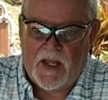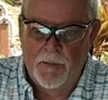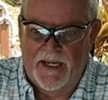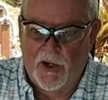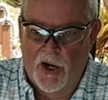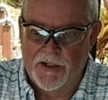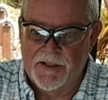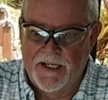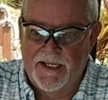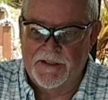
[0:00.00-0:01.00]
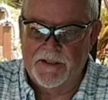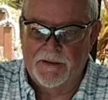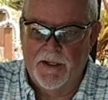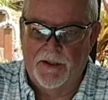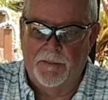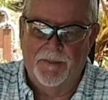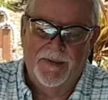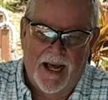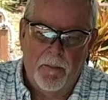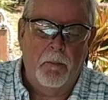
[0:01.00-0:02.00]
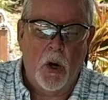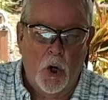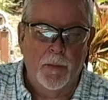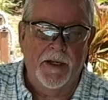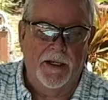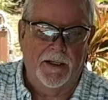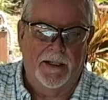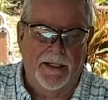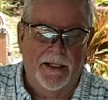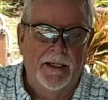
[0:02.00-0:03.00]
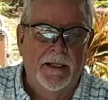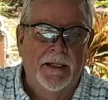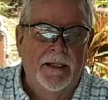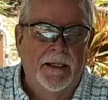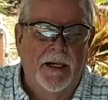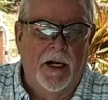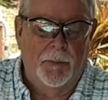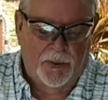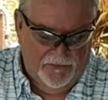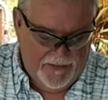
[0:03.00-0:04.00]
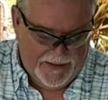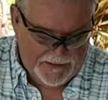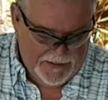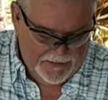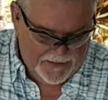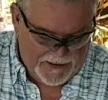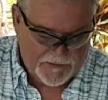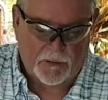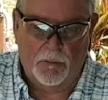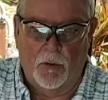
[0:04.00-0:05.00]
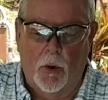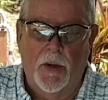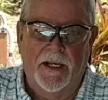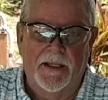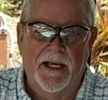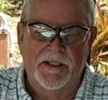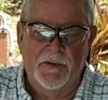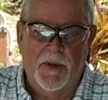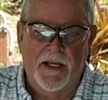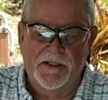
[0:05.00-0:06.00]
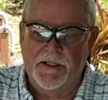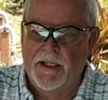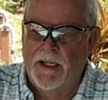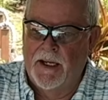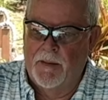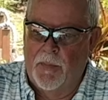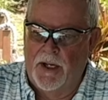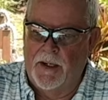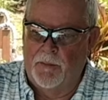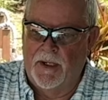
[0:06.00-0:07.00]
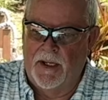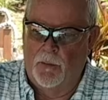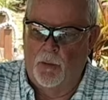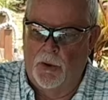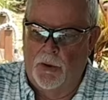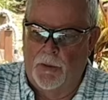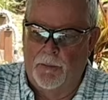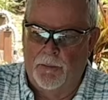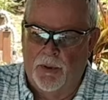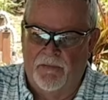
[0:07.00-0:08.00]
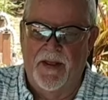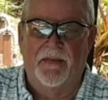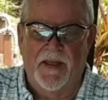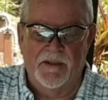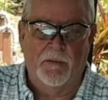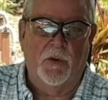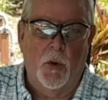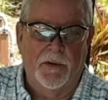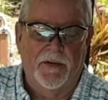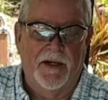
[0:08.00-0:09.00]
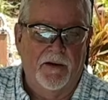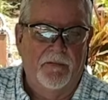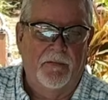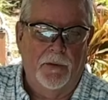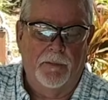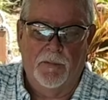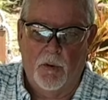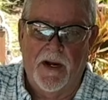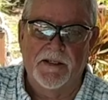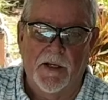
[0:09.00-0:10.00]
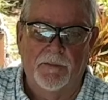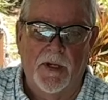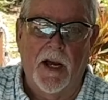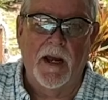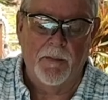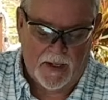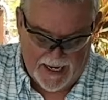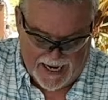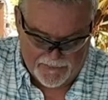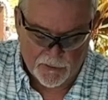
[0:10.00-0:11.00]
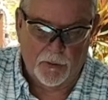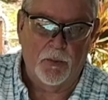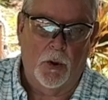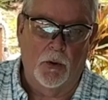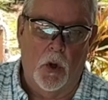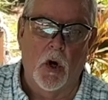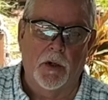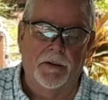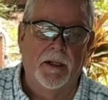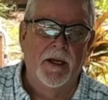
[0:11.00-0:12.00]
because it's going to not permanently prevent things from growing in that space, but it will prevent things from growing there for quite some time after a prolonged